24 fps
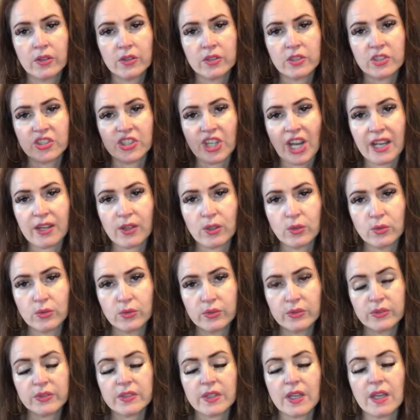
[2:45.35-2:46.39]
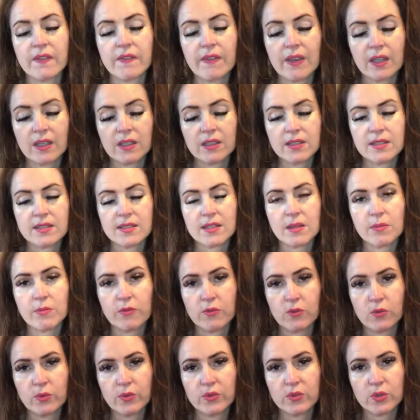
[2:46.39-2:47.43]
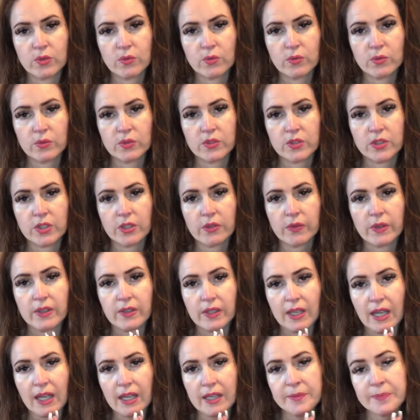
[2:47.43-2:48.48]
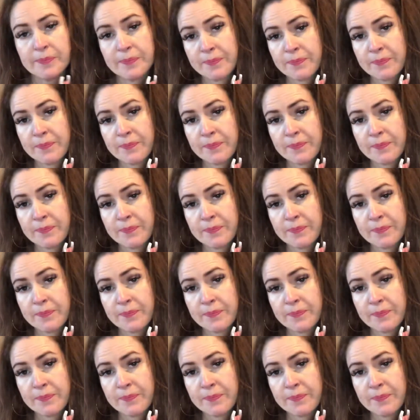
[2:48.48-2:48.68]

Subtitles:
the shackles and they're going to step forward towards you, okay?